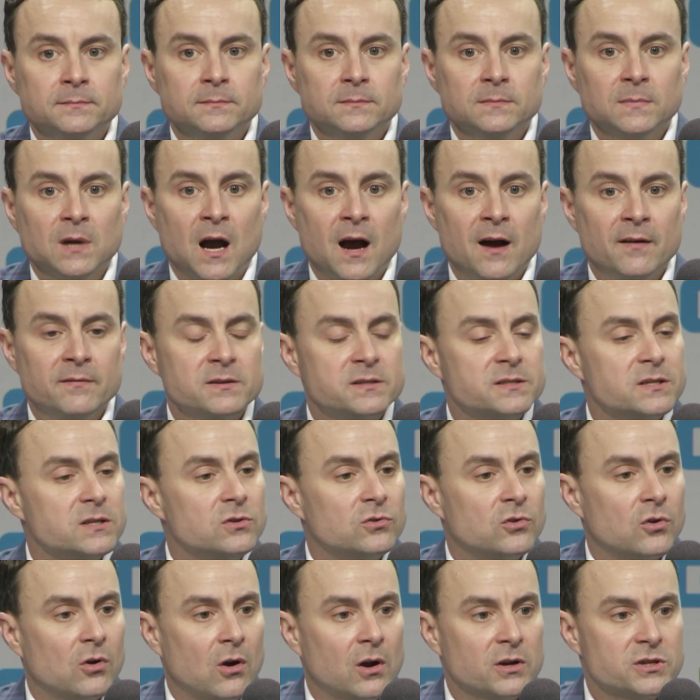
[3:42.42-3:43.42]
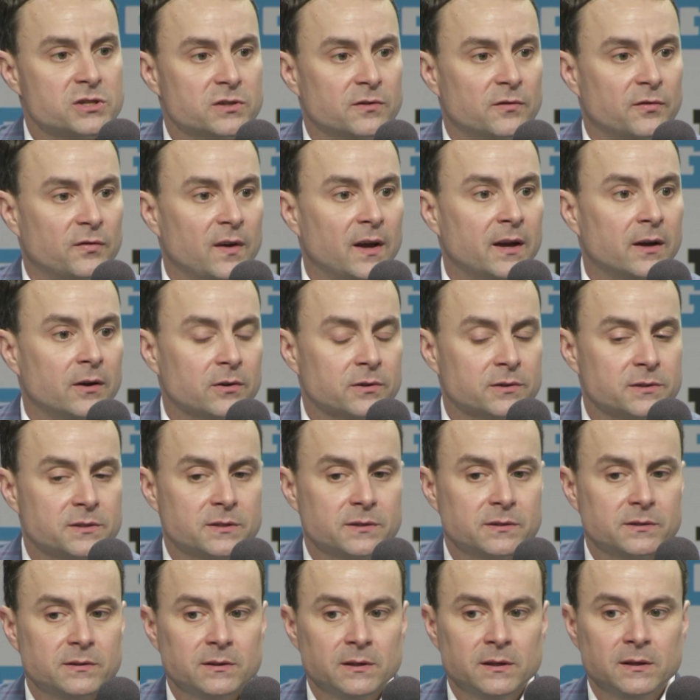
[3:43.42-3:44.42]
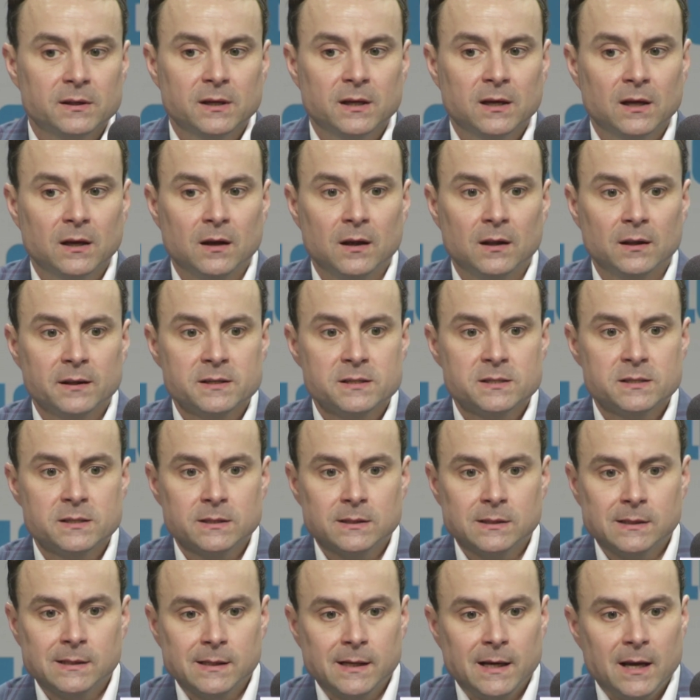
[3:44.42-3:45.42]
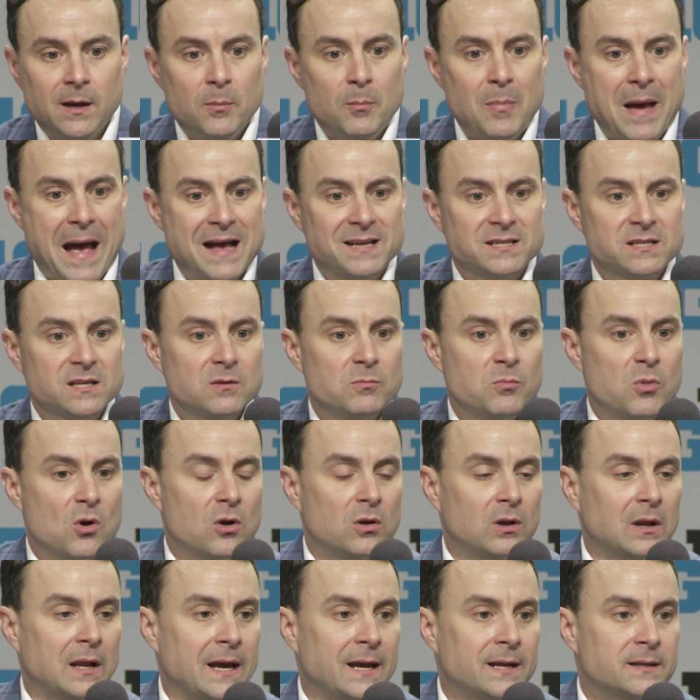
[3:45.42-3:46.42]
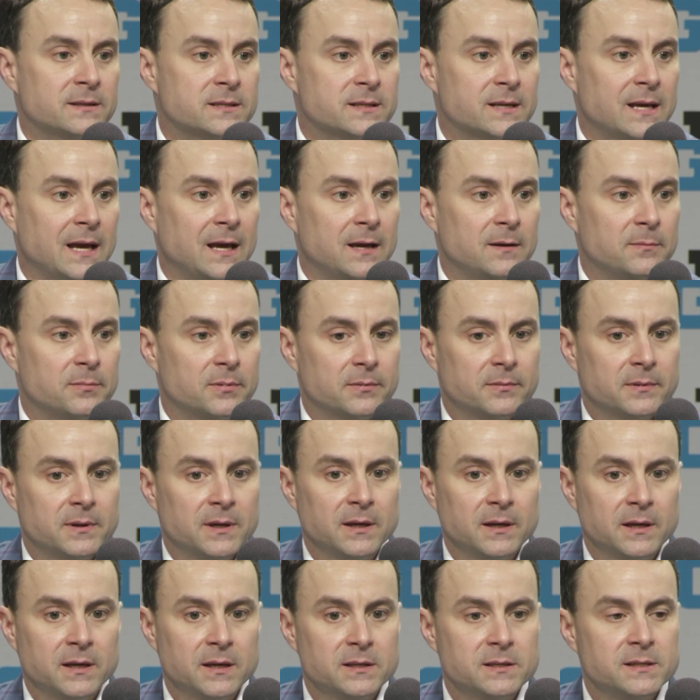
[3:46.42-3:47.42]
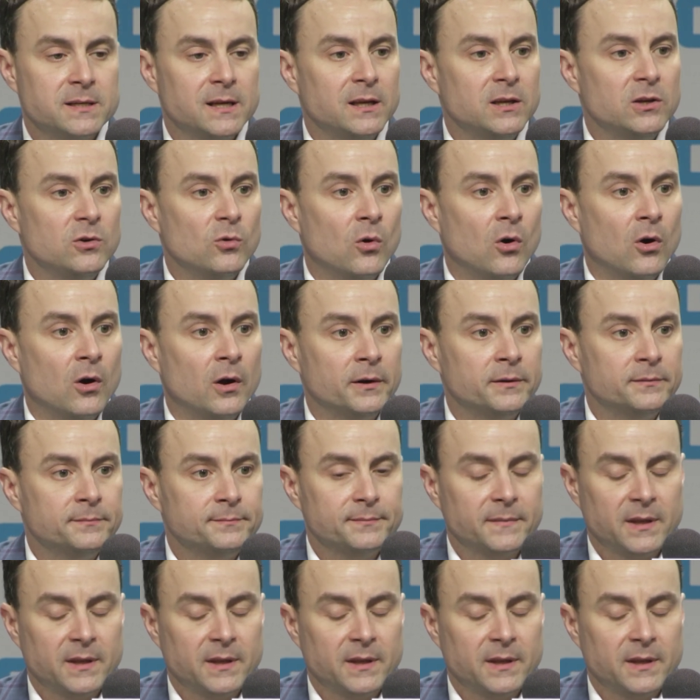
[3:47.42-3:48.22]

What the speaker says: Obviously, you cross your fingers that the college basketball landscape can continue on,